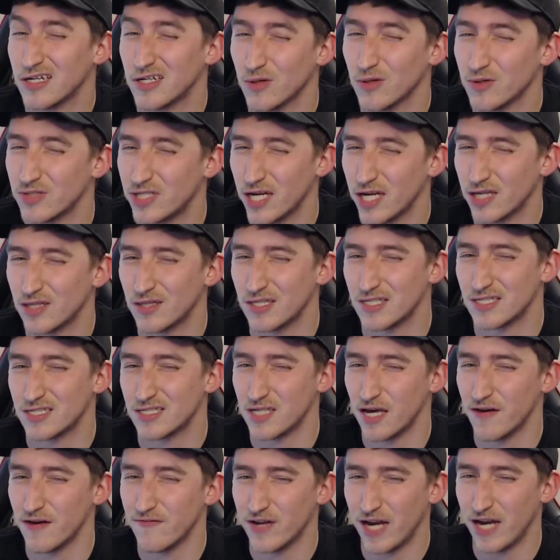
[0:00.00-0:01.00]
Don't take the
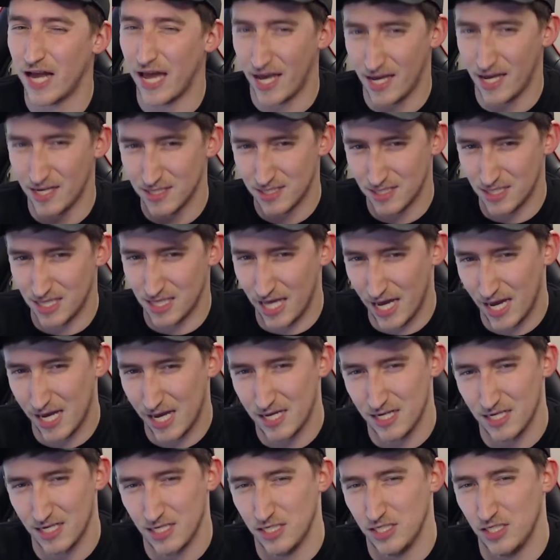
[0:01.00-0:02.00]
seven as
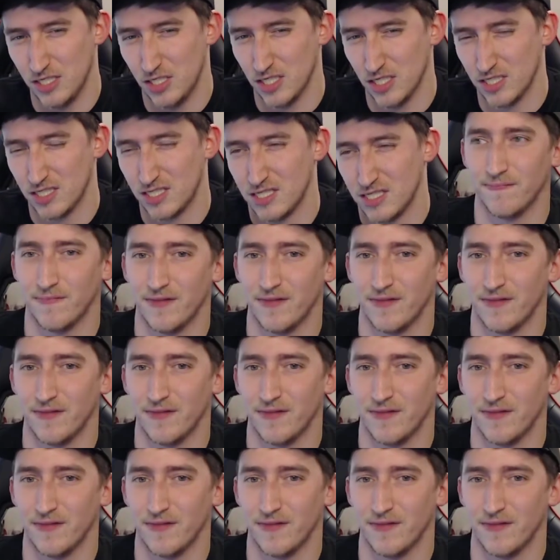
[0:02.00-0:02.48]
that. Just